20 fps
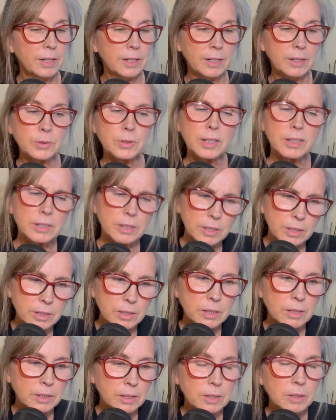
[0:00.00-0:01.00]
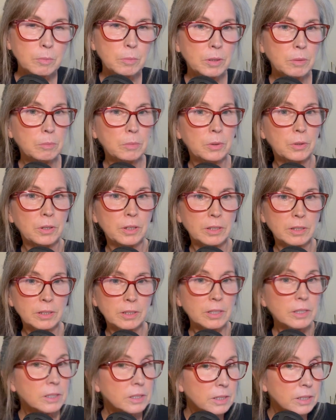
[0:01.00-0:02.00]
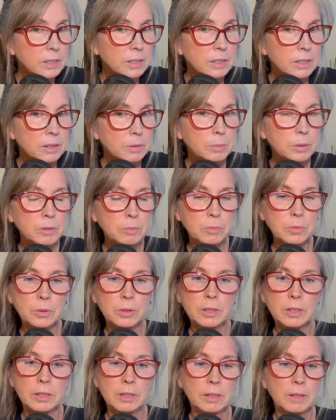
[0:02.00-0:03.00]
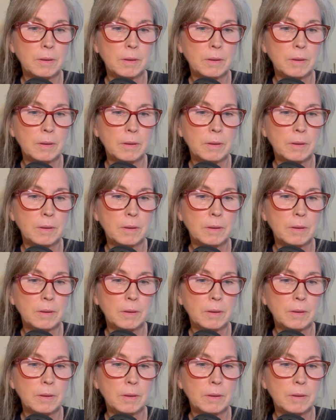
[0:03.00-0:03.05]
It's like, just a little bit more, just a little bit more.